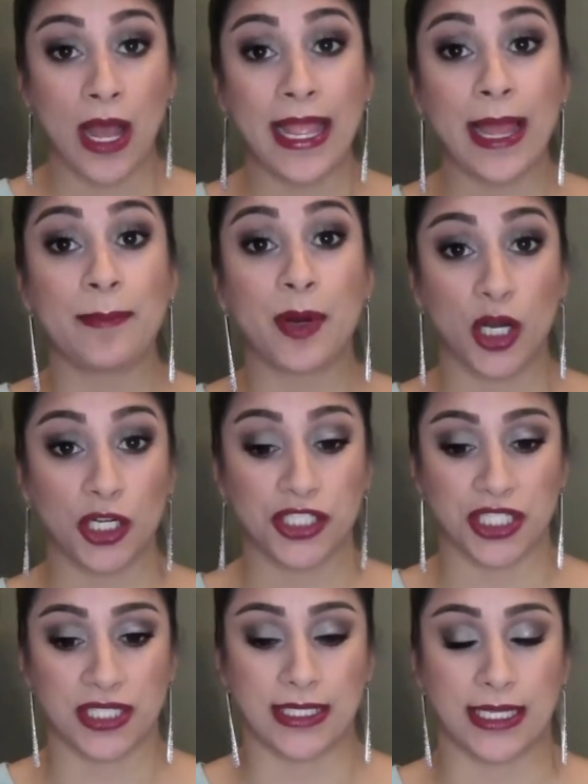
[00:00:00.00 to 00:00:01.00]
why I
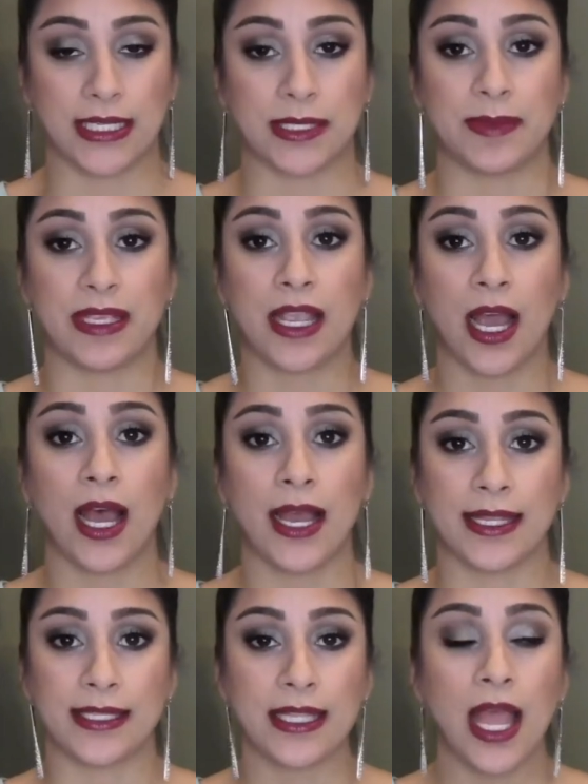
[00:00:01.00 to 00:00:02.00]
purchased it is
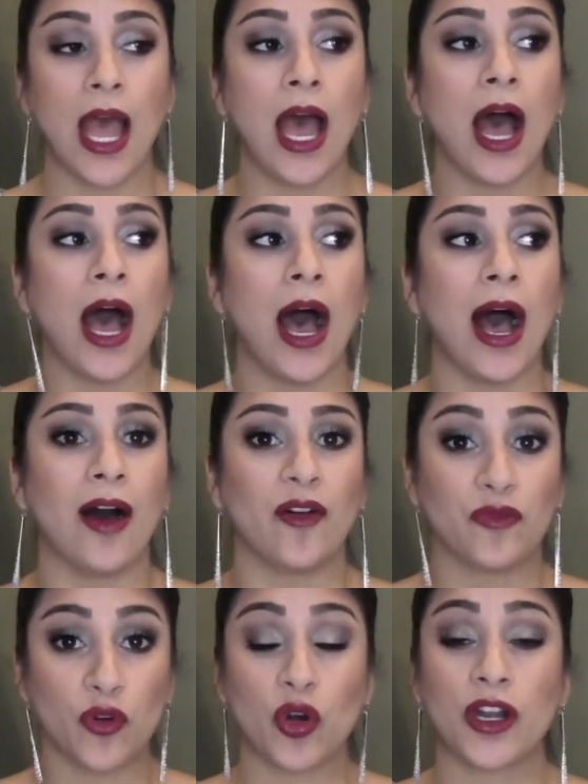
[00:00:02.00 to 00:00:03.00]
because
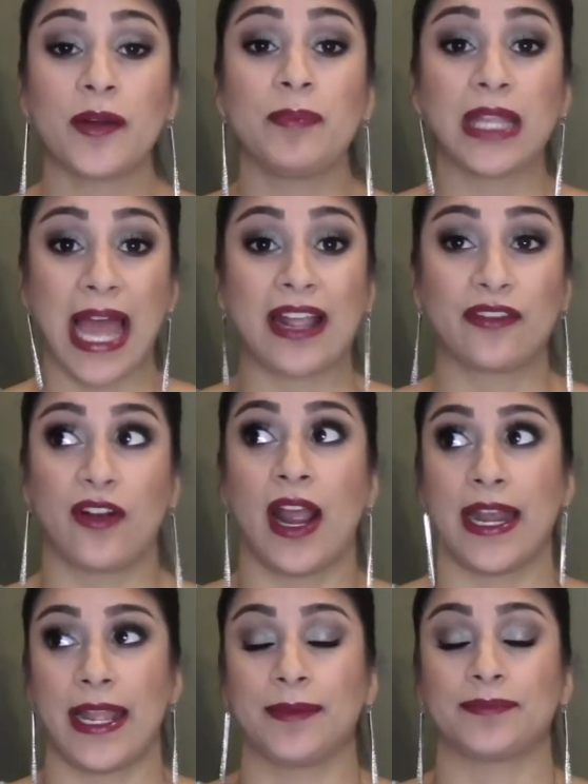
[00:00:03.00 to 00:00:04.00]
for Black
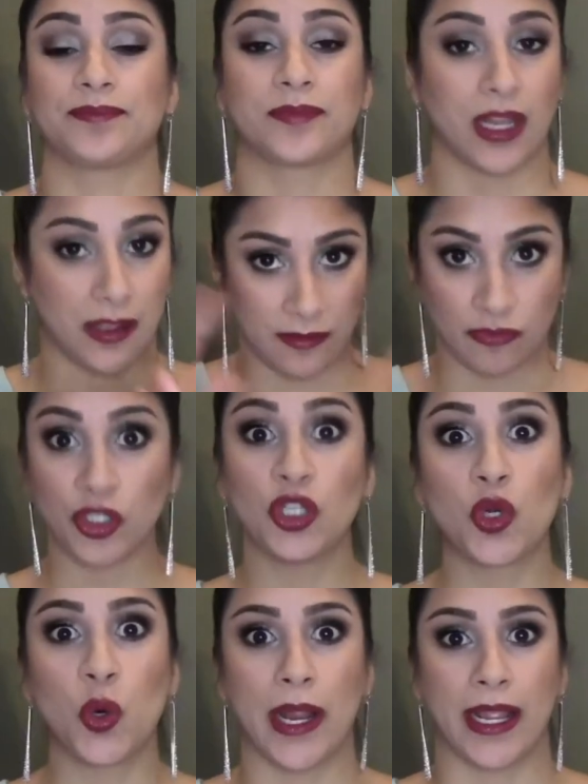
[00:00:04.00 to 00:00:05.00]
Friday, real
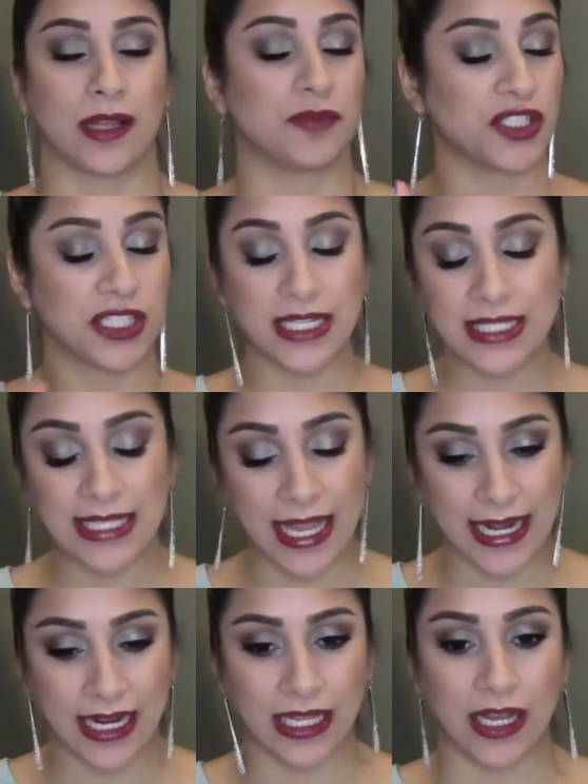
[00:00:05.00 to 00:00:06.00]
quick, I'm just going to
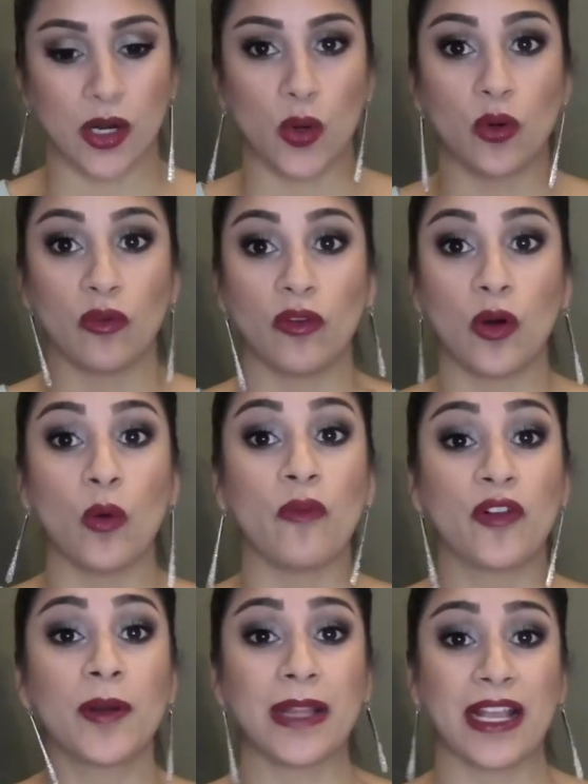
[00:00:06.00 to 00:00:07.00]
say it out loud.
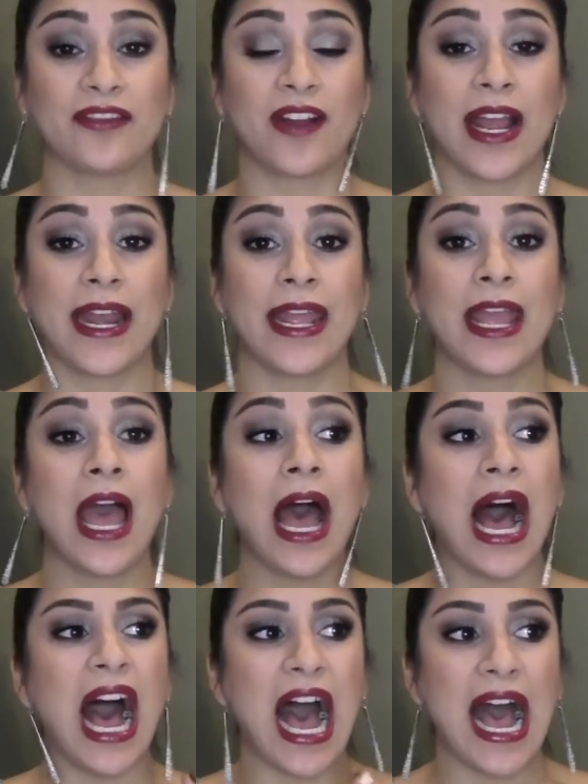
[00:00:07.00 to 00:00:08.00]
For Black Friday,
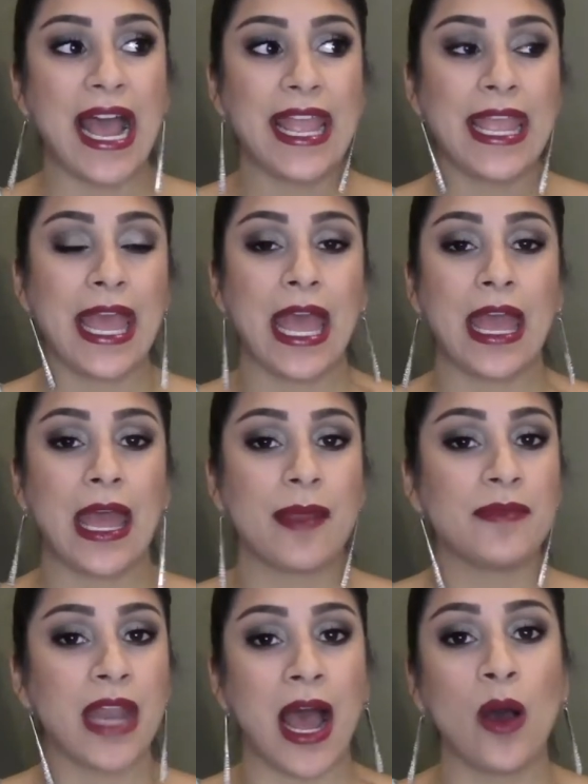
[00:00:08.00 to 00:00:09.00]
I
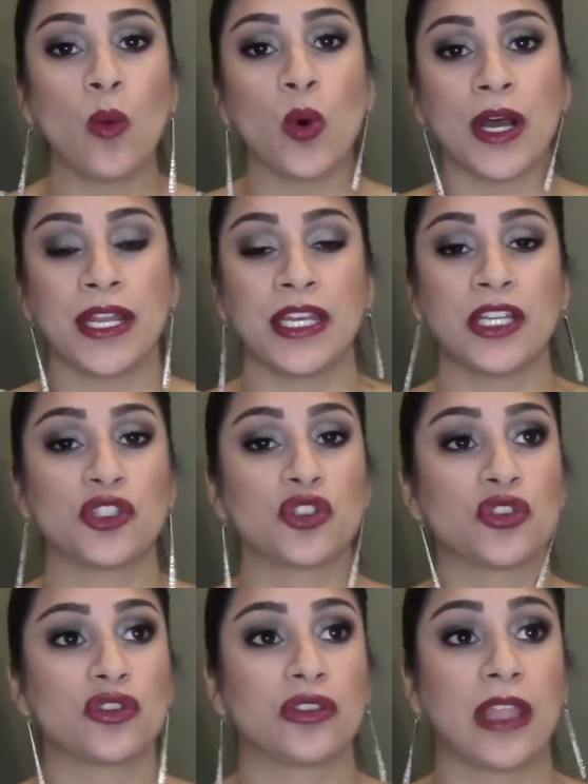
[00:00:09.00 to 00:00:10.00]
am not one
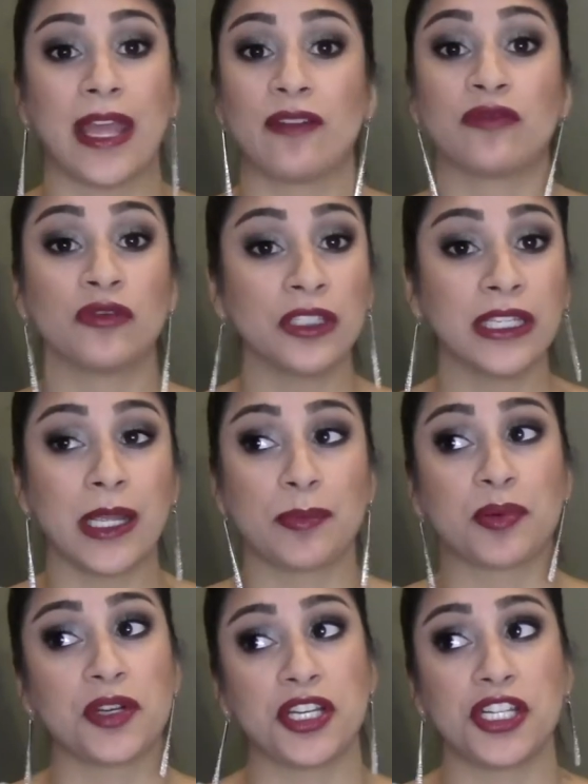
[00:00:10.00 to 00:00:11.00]
that really
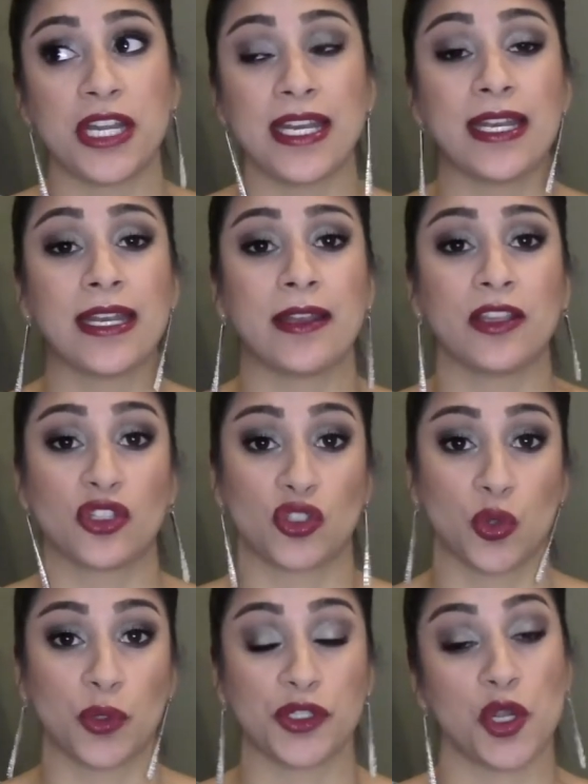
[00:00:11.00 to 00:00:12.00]
appreciated the
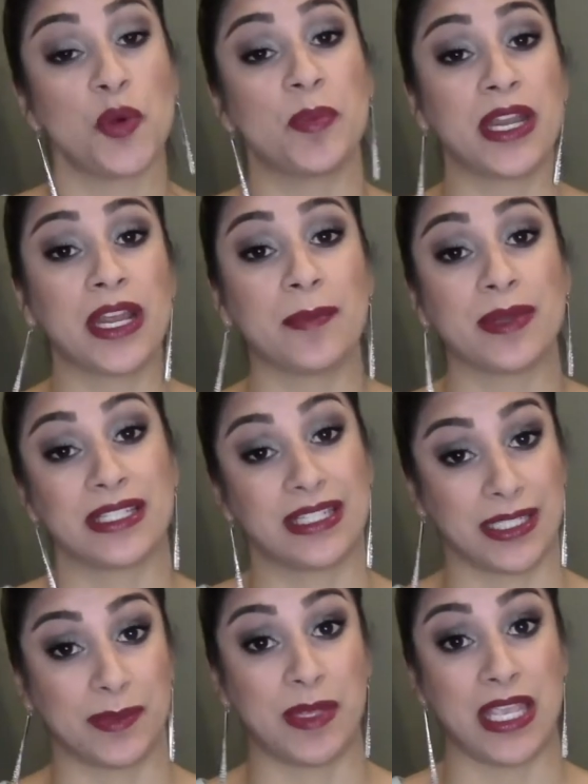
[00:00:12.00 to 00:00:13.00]
stores opening up at
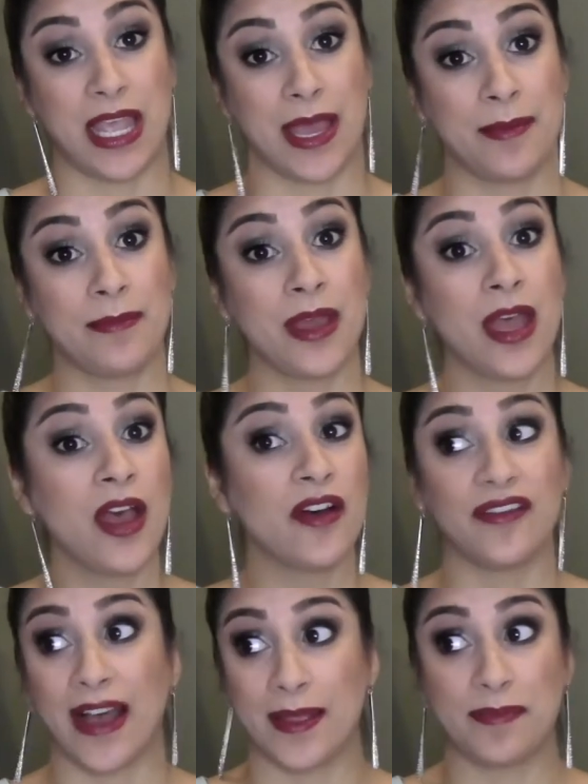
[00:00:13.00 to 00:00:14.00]
six p m,
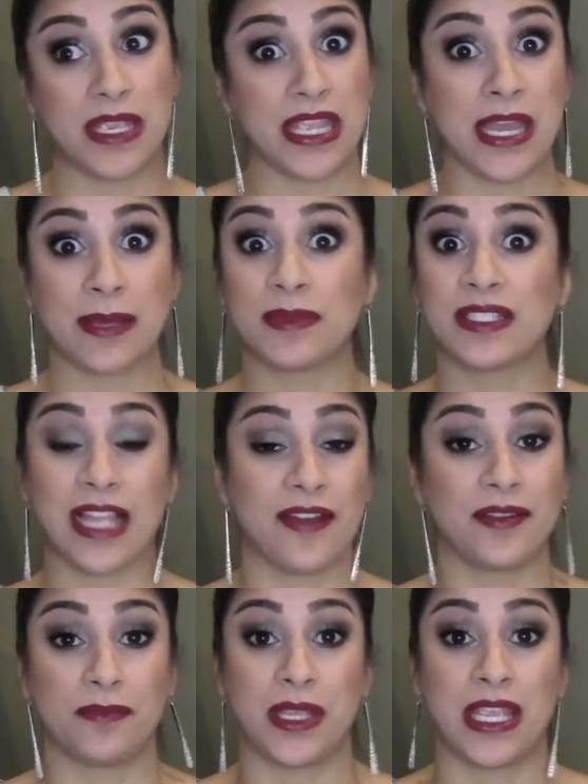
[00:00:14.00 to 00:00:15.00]
five p m,
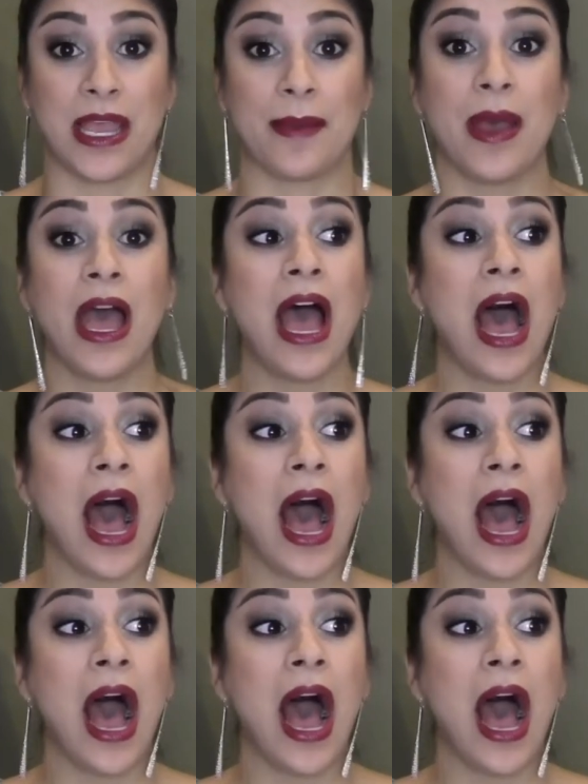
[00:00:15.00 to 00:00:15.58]
seven p m